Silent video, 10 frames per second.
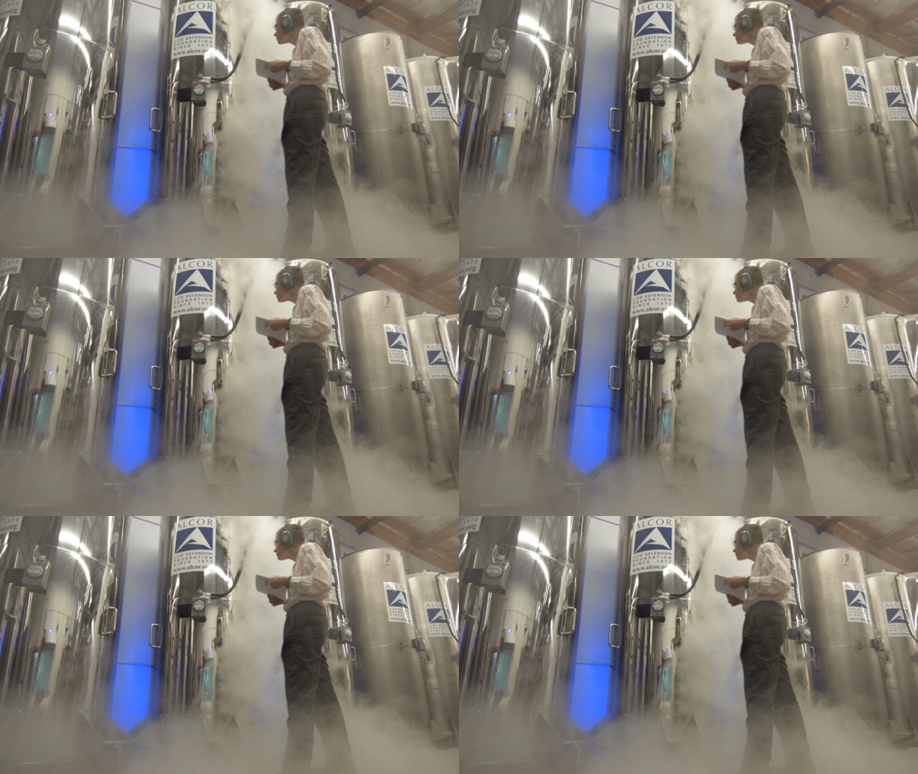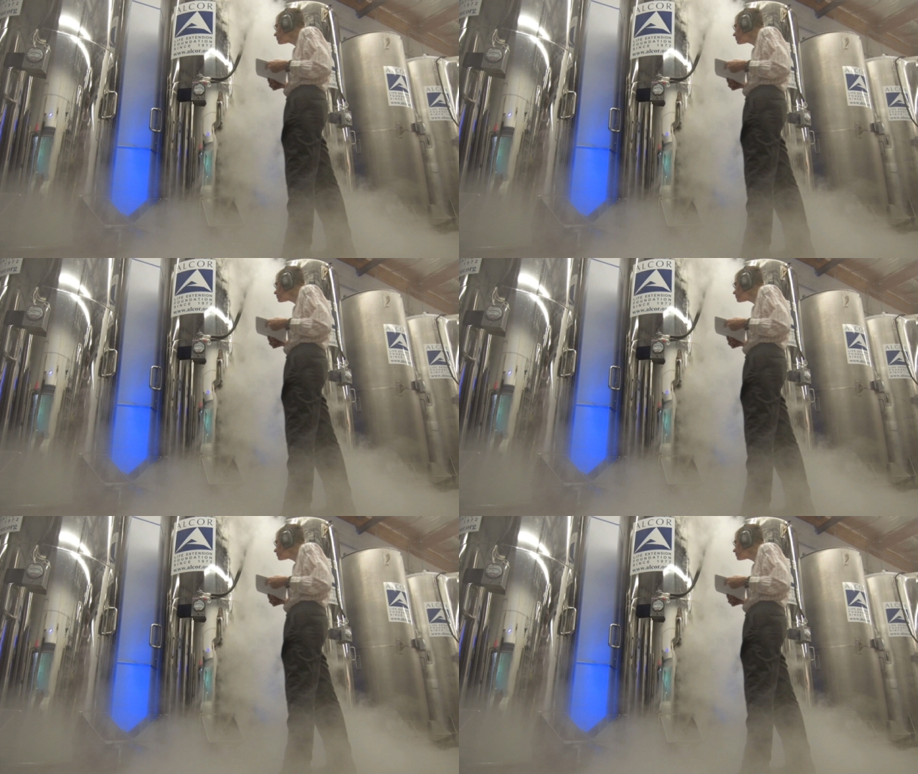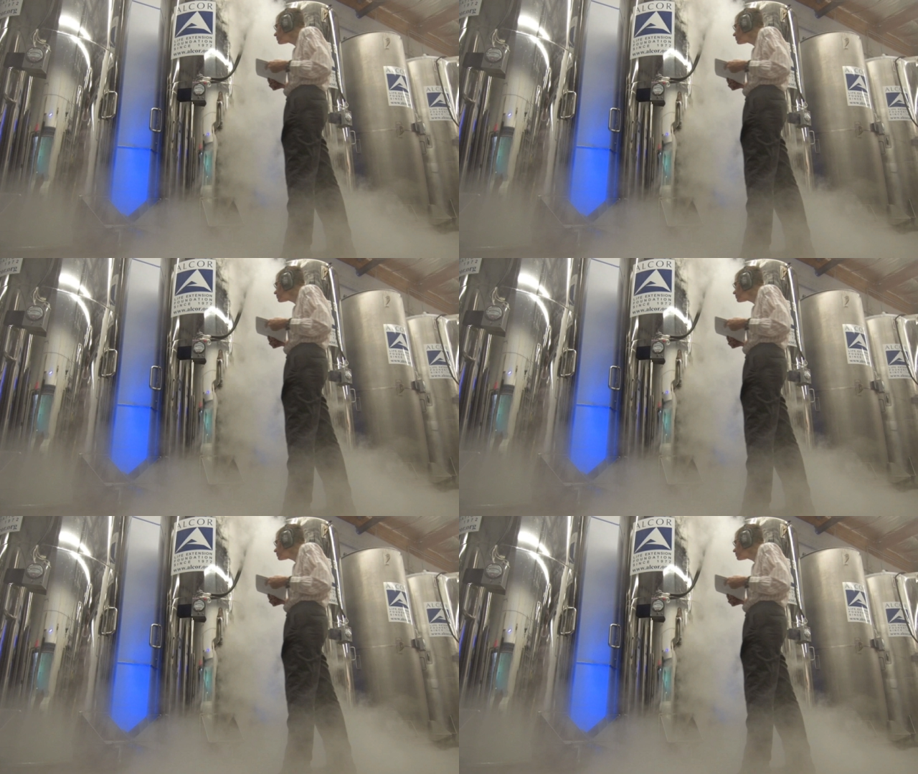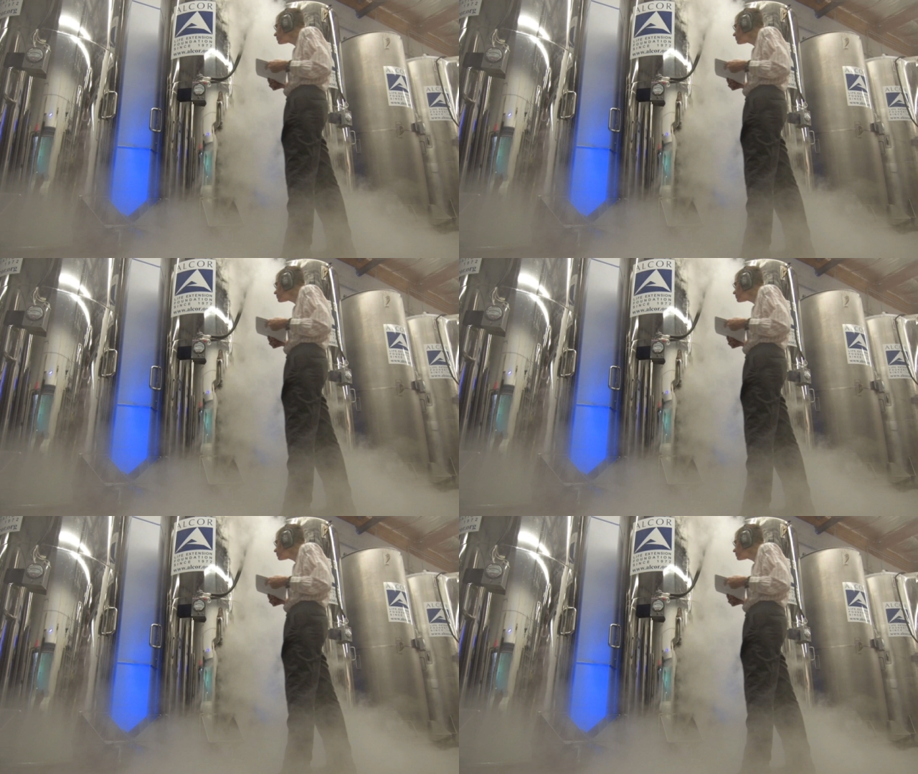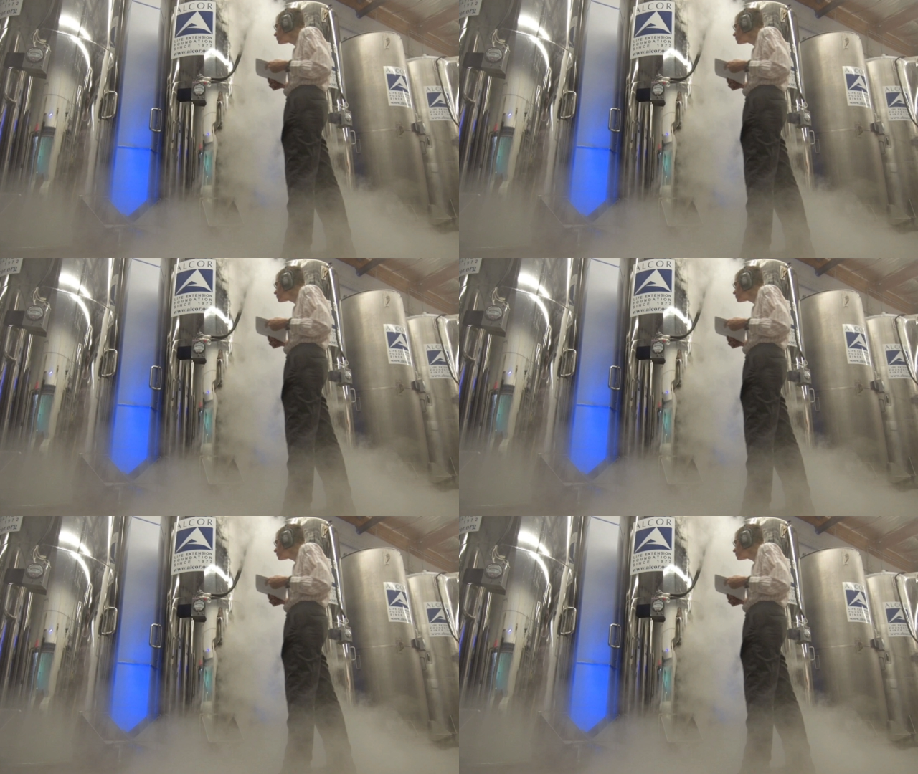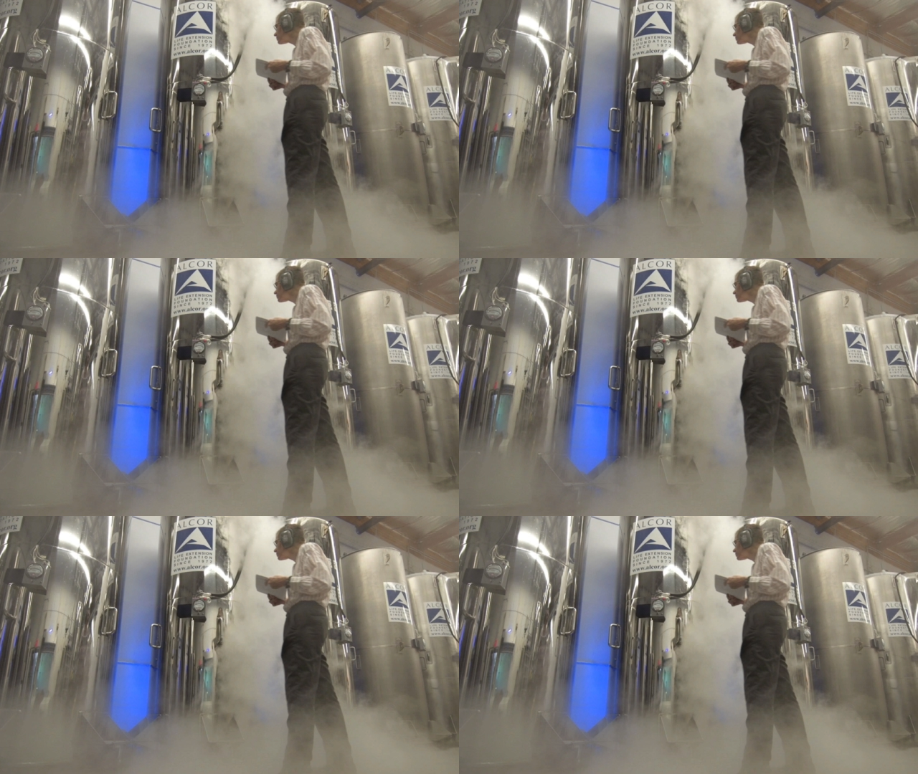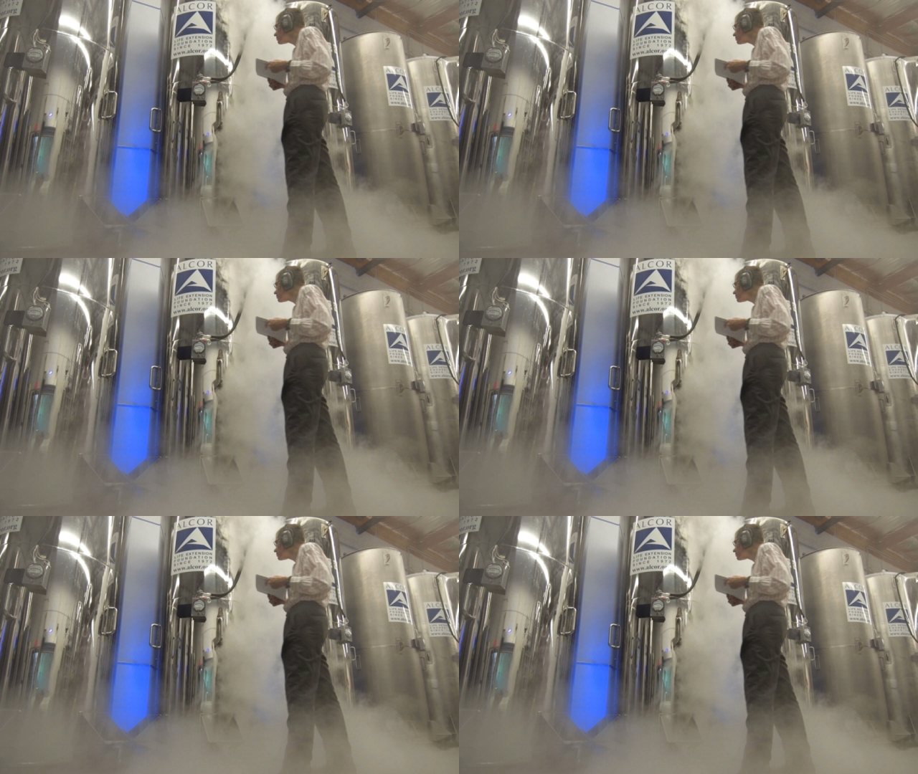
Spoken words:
Nobody's mouth can be seen.